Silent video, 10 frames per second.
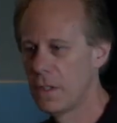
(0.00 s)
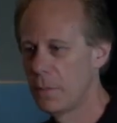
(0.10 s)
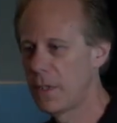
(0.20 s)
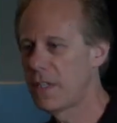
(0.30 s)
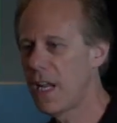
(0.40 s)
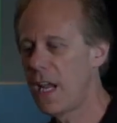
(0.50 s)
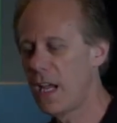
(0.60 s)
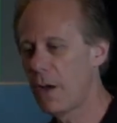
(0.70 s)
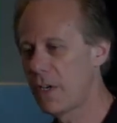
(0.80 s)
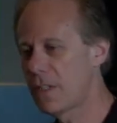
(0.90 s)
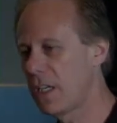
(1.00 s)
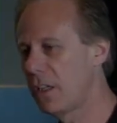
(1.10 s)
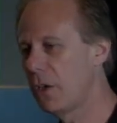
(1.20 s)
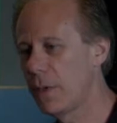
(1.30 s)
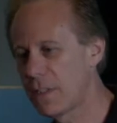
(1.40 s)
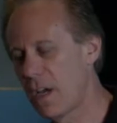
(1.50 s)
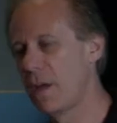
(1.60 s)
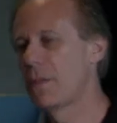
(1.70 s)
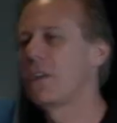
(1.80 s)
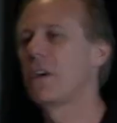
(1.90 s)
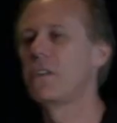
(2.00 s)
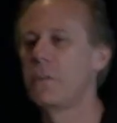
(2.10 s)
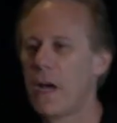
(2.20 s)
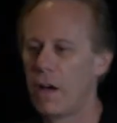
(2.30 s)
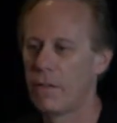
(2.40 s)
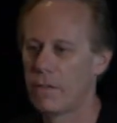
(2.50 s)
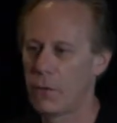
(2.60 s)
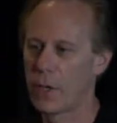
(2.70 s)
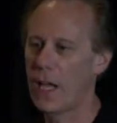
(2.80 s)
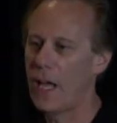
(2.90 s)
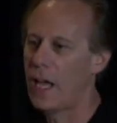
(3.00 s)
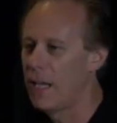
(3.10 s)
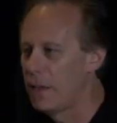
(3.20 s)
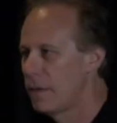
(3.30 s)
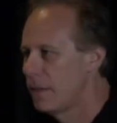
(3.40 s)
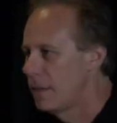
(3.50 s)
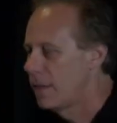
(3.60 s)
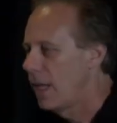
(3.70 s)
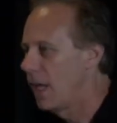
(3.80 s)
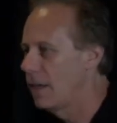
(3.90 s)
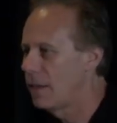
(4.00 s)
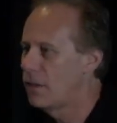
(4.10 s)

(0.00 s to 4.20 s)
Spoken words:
But today, I want to take a little bit of time to talk to you about 4K. And I'll